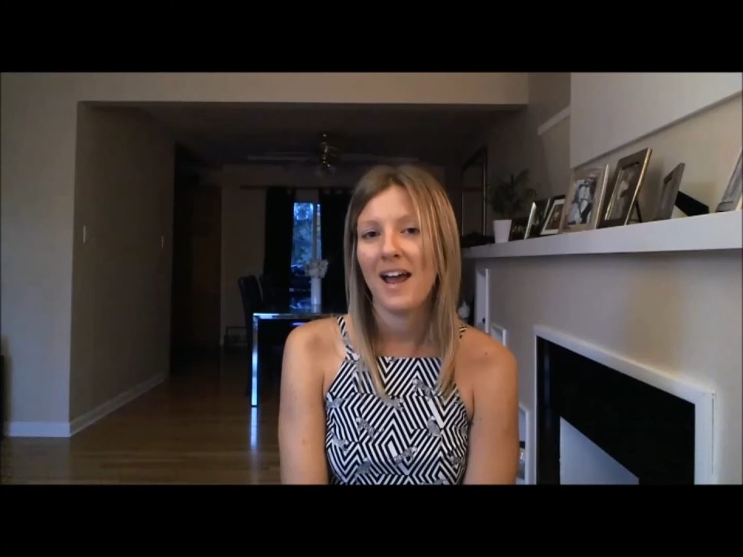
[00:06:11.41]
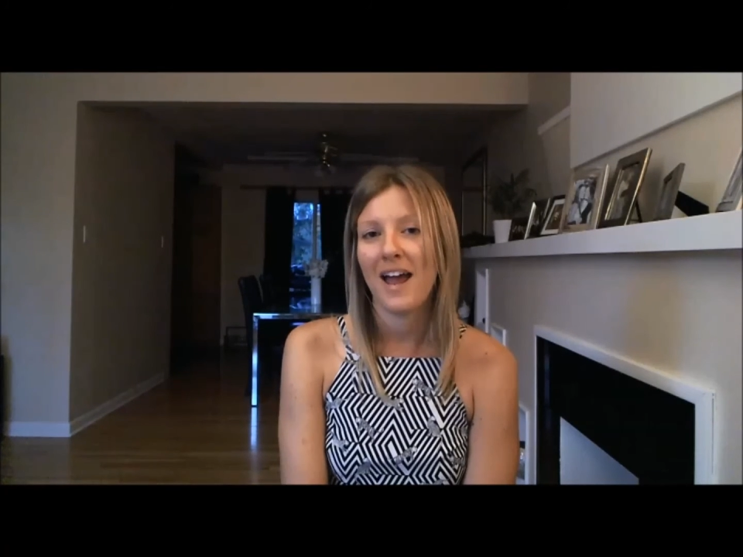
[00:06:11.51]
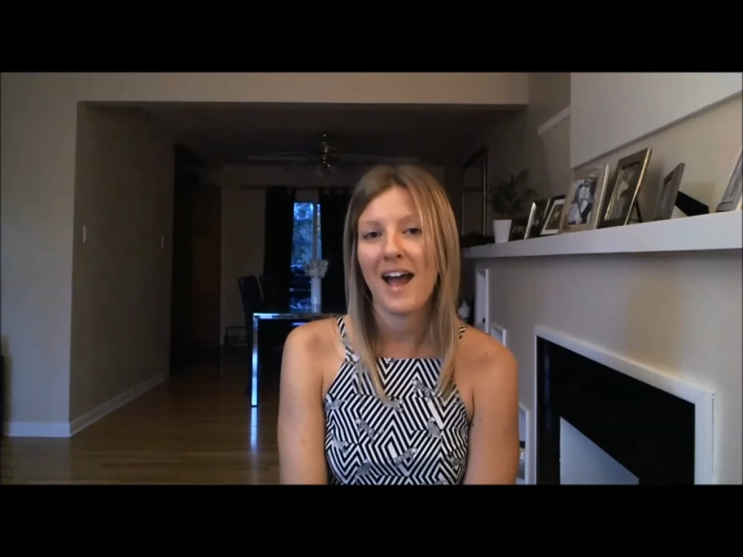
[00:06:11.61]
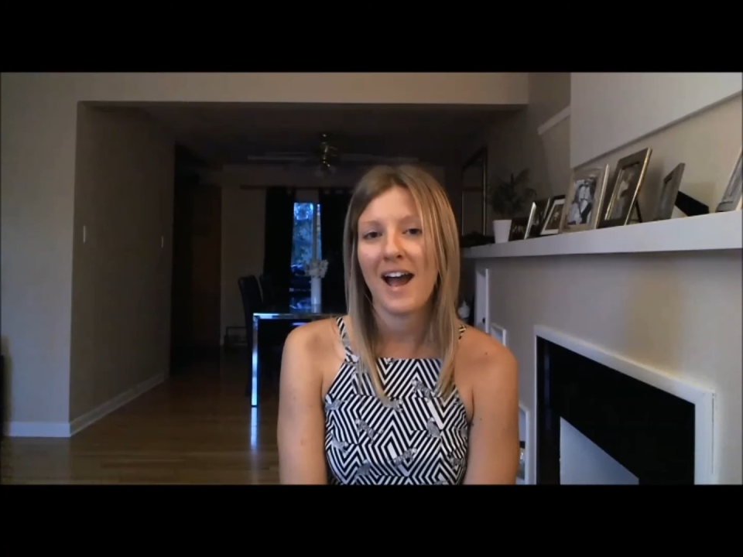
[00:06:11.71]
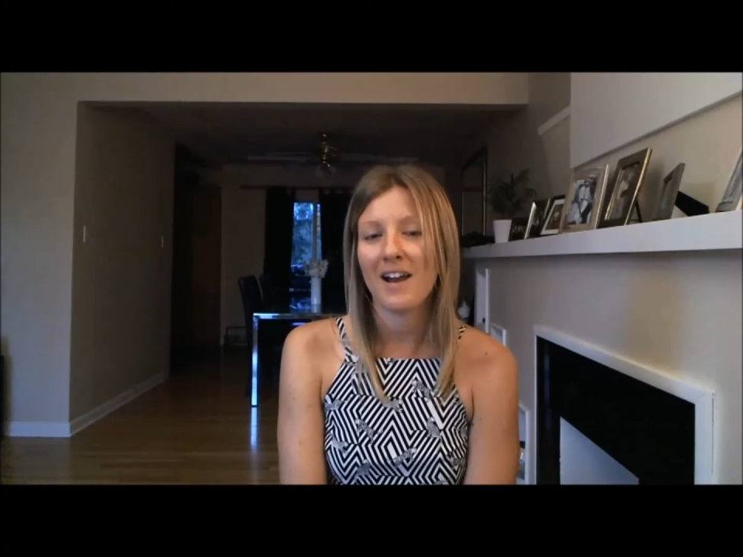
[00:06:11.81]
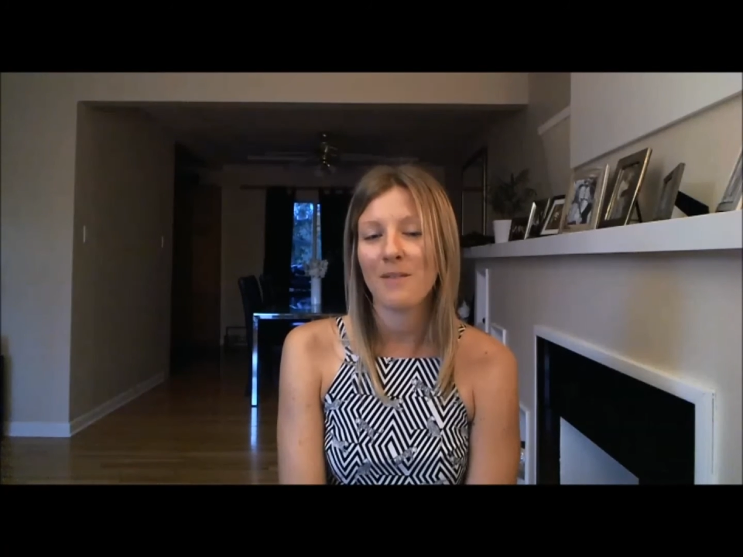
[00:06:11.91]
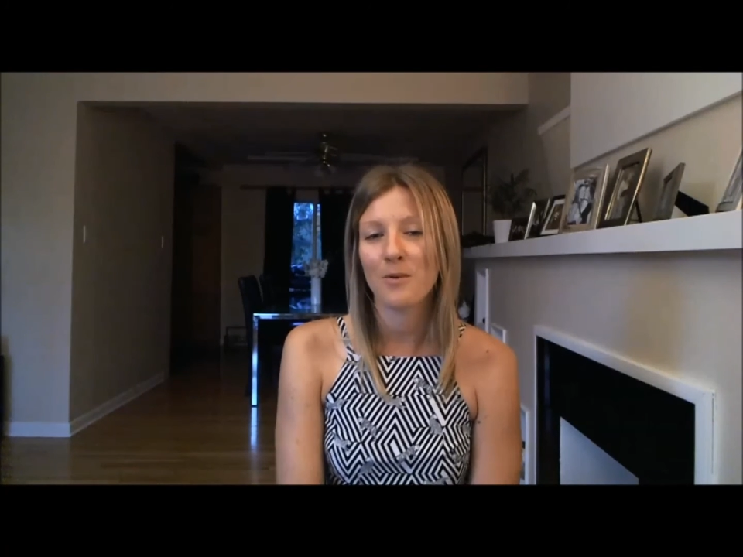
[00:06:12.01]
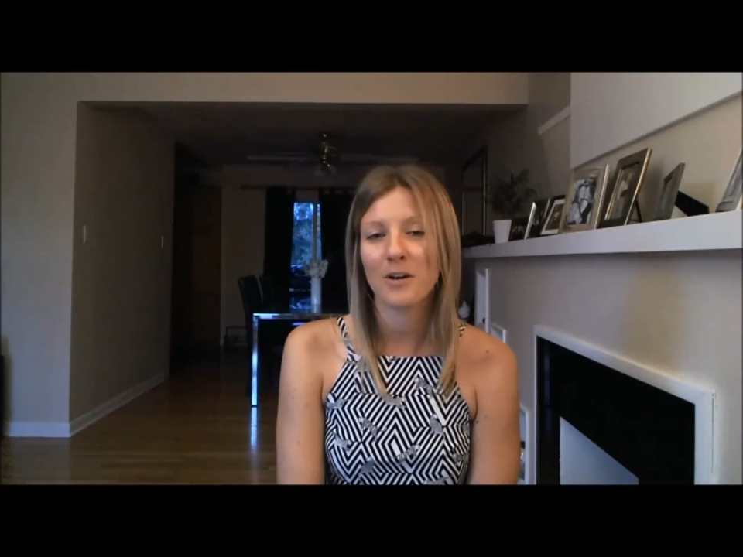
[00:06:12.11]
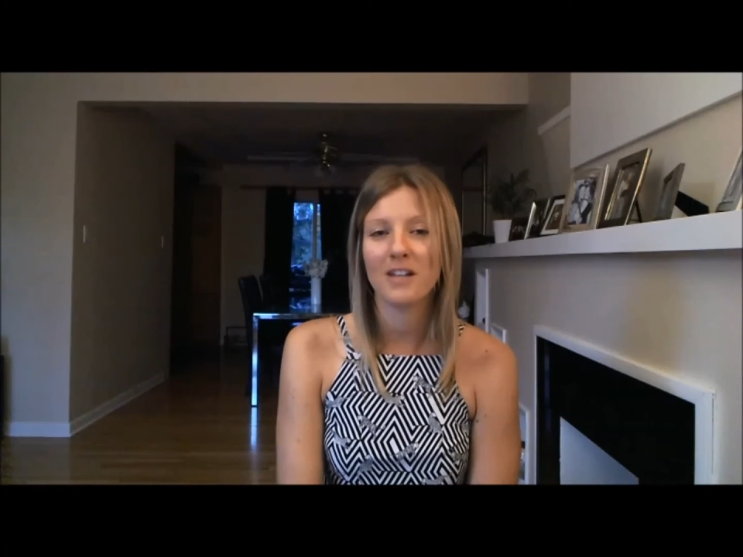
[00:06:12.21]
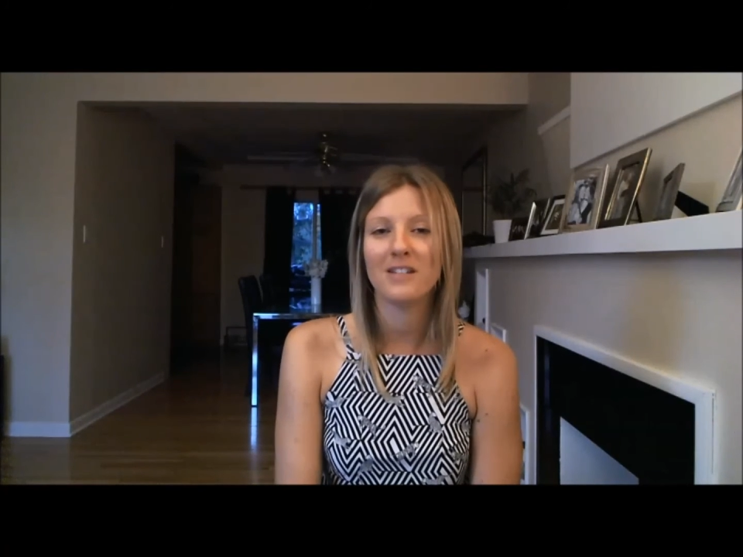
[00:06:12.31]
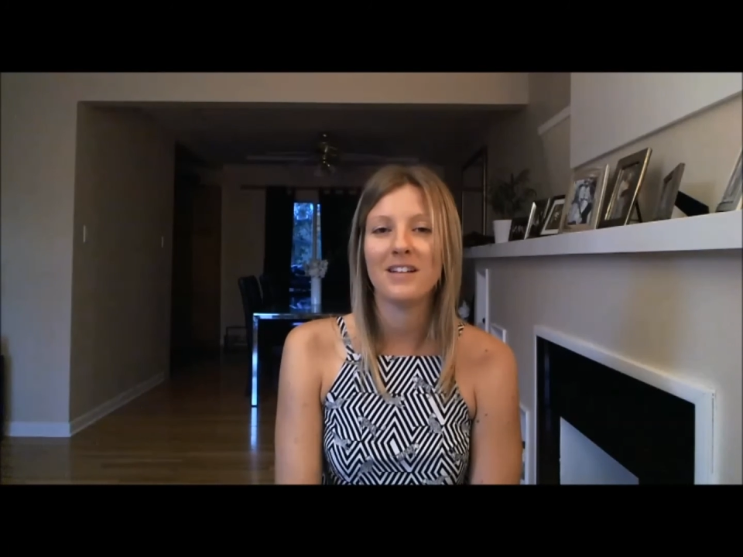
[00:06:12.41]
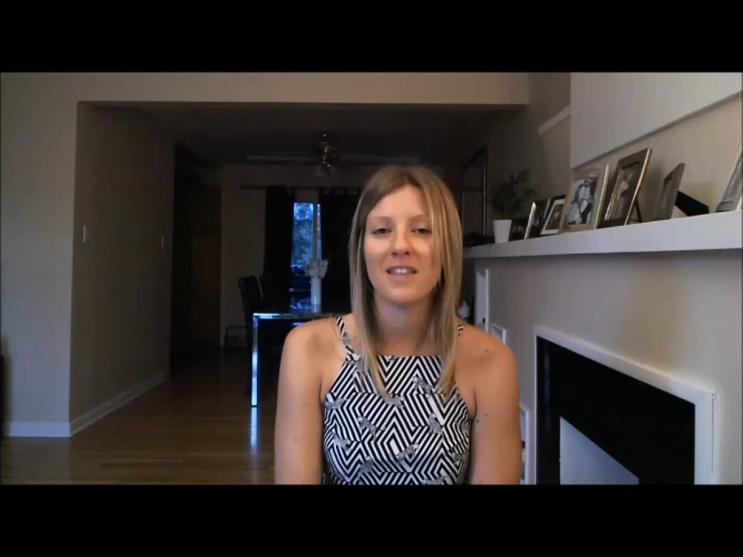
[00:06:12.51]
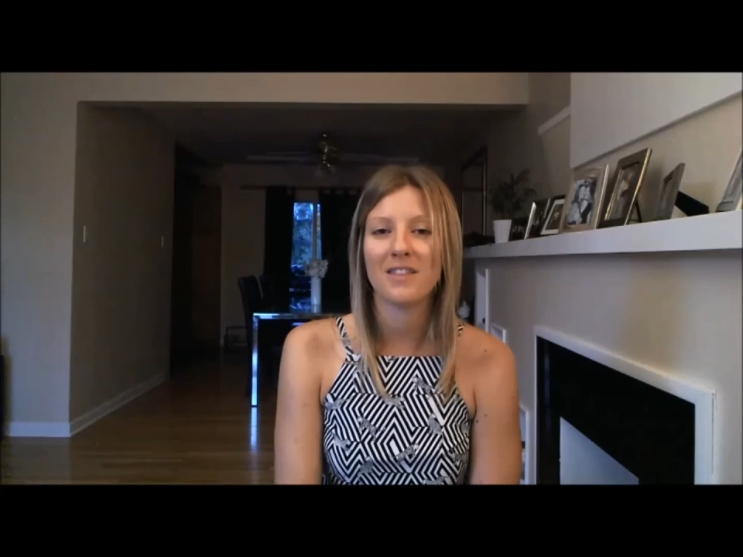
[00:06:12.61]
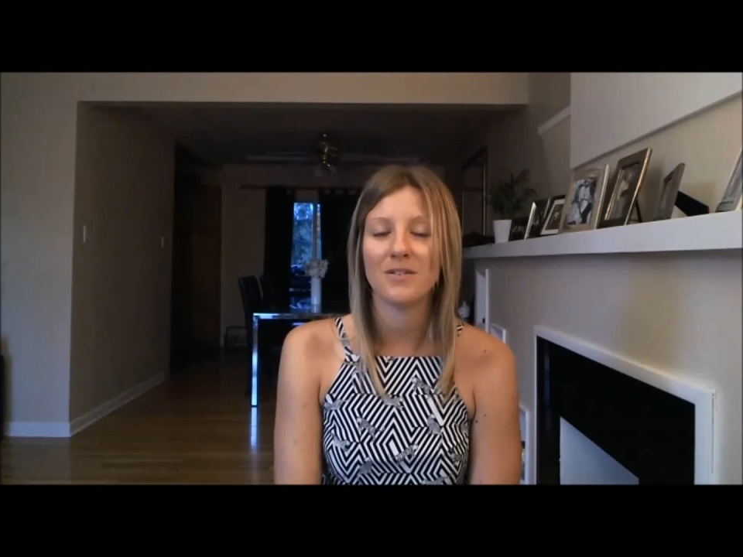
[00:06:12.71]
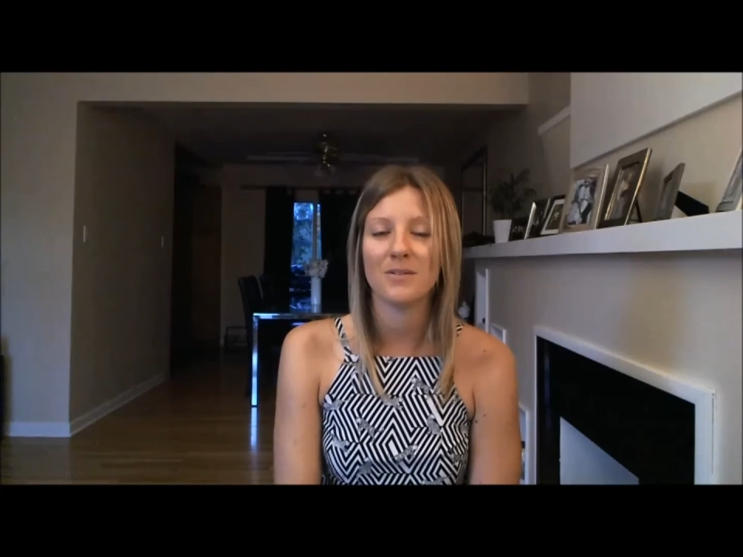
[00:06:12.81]
and I'm working to
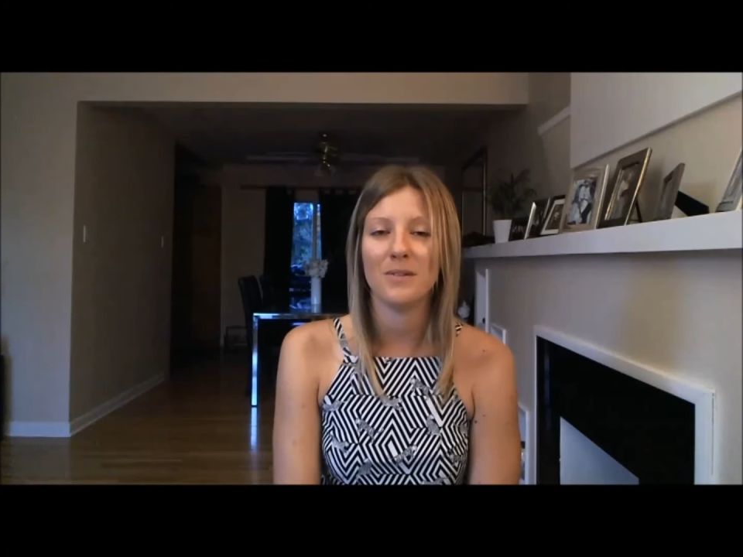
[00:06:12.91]
get those